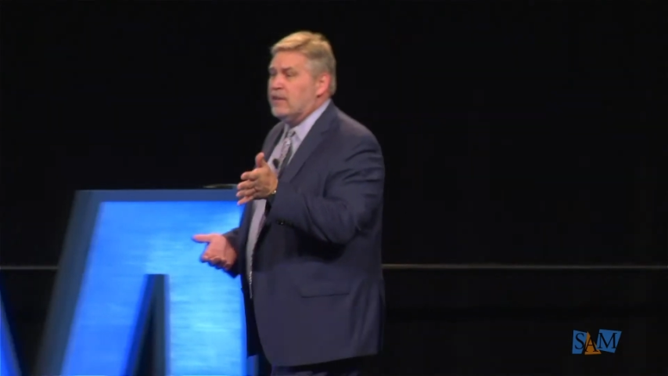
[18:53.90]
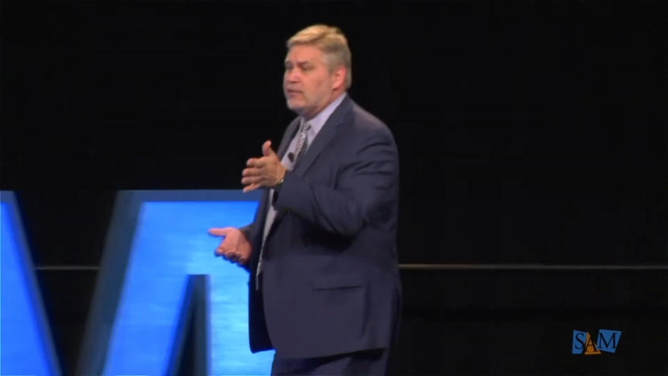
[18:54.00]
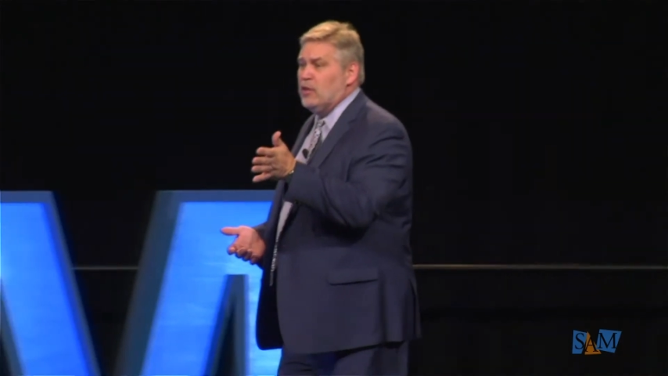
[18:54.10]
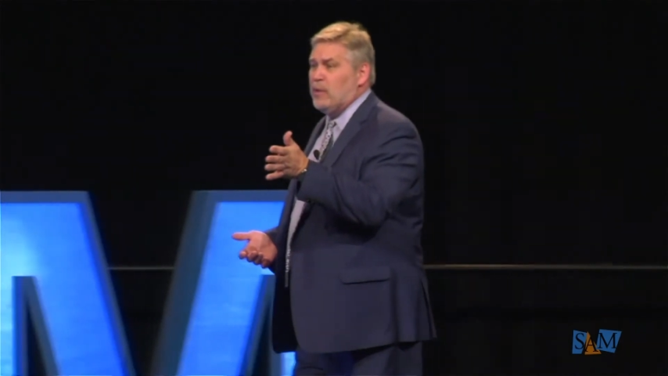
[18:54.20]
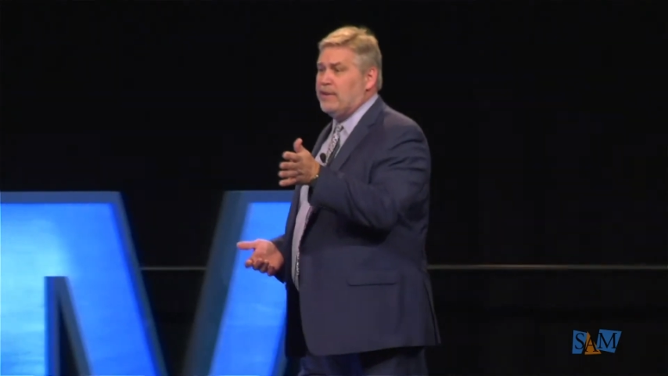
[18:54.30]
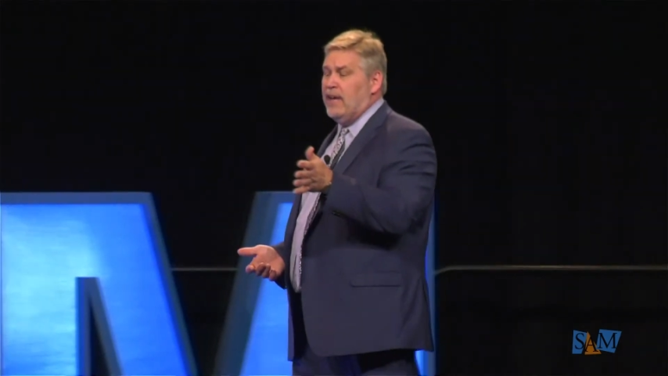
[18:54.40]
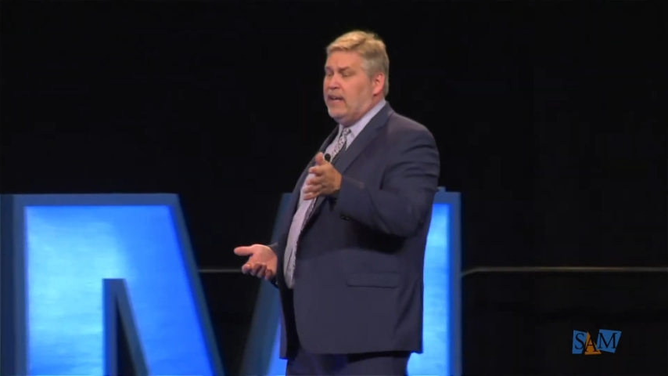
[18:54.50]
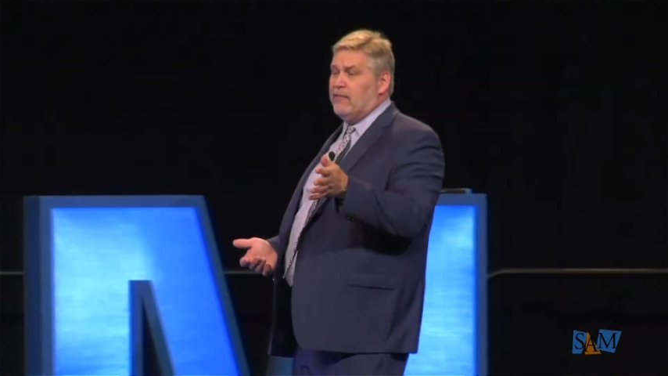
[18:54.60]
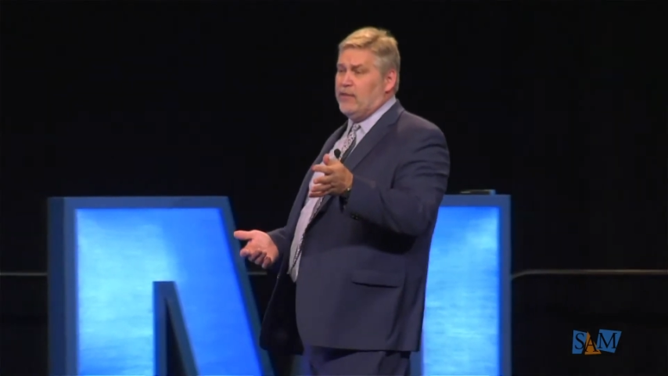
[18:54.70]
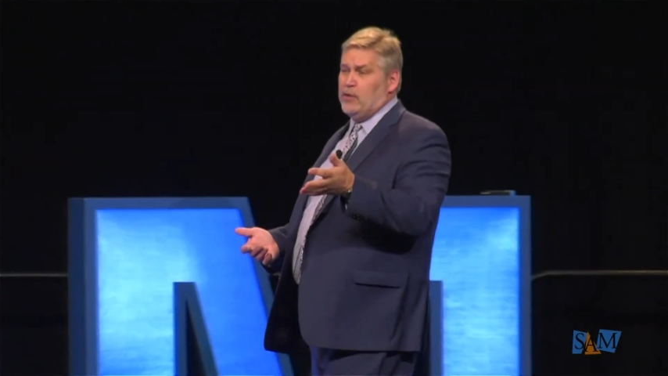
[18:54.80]
a
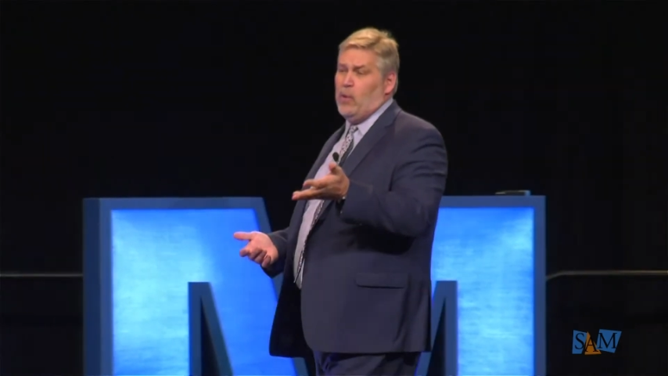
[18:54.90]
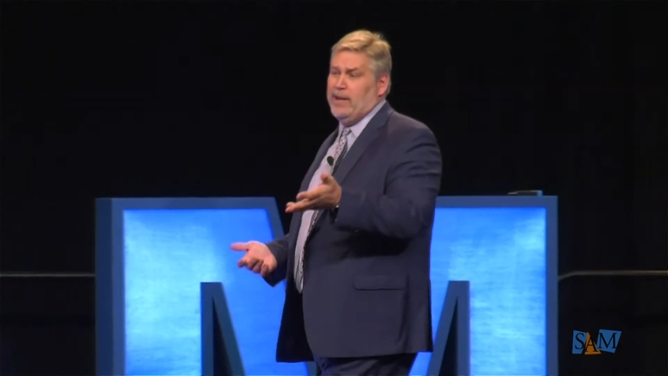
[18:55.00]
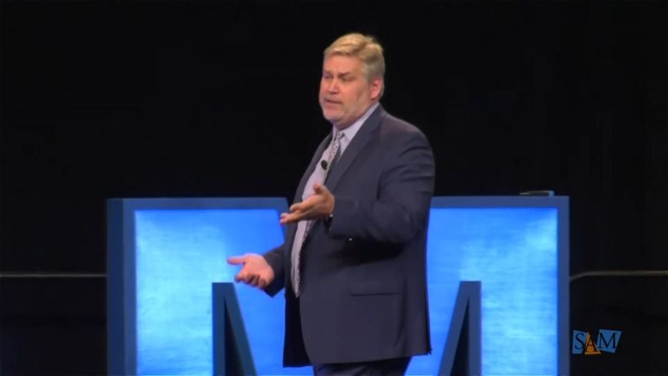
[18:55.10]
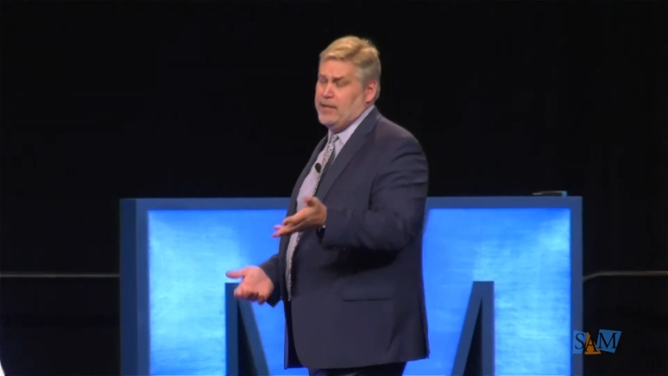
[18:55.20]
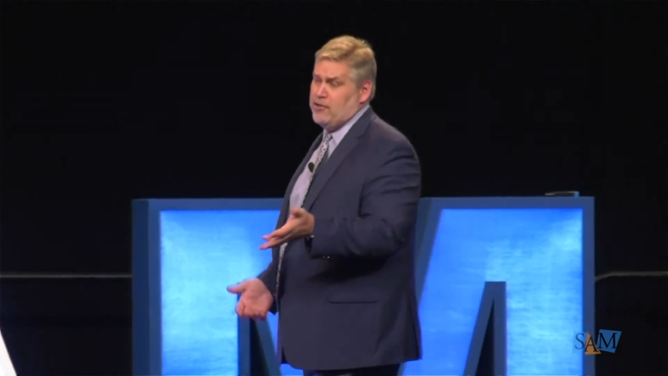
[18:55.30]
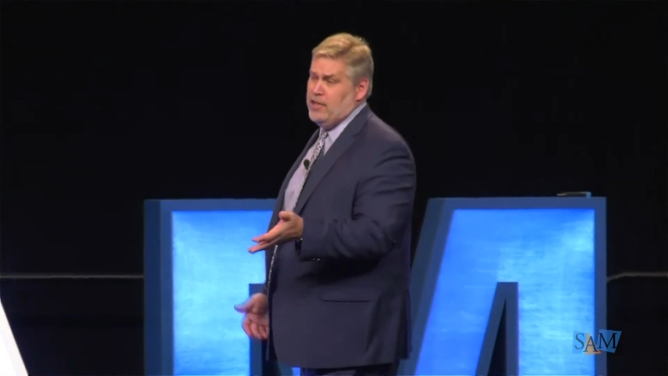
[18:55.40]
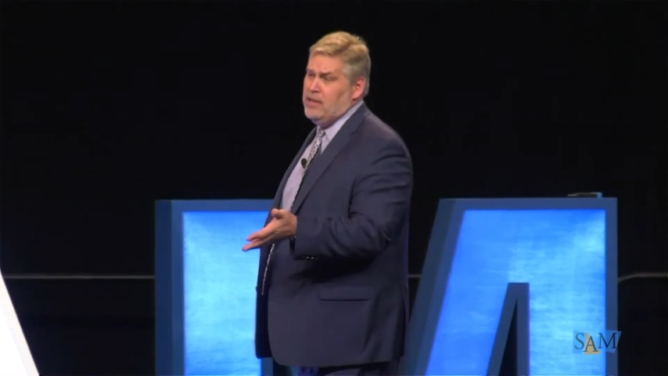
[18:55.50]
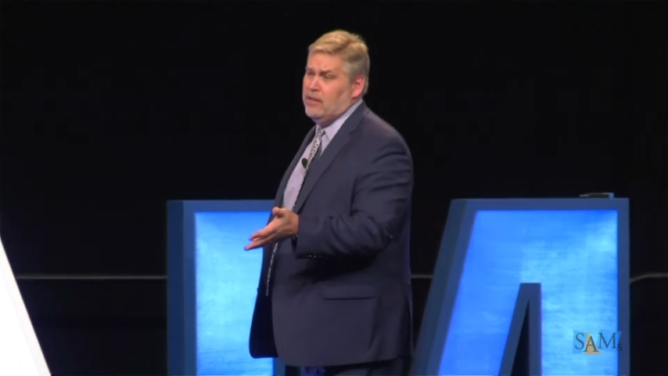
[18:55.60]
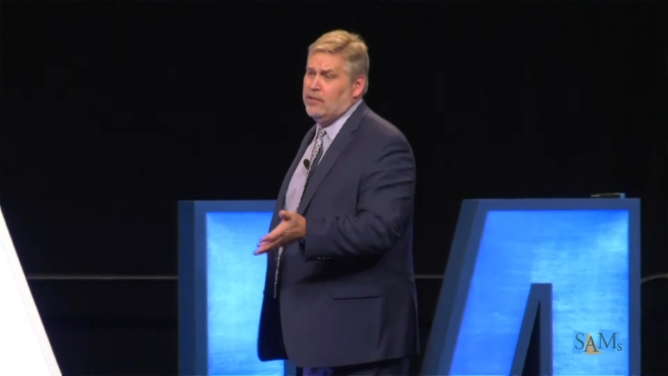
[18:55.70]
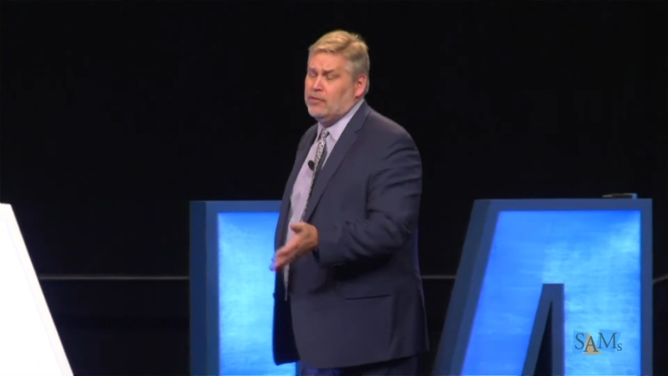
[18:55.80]
superintendent for 26
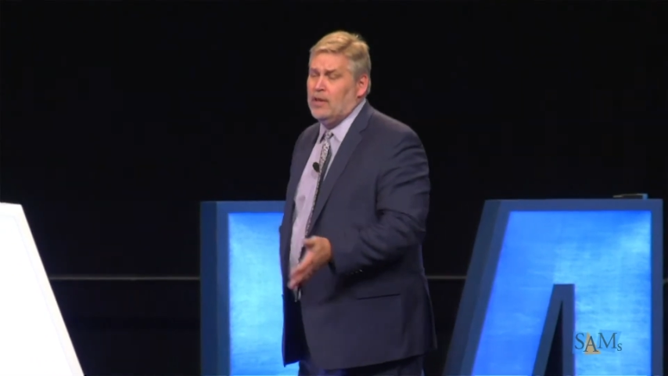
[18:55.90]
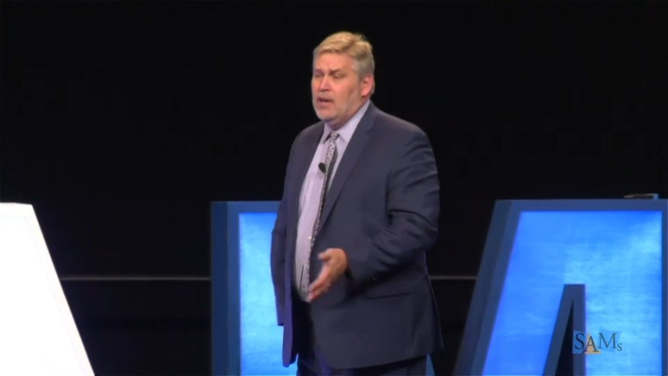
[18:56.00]
years,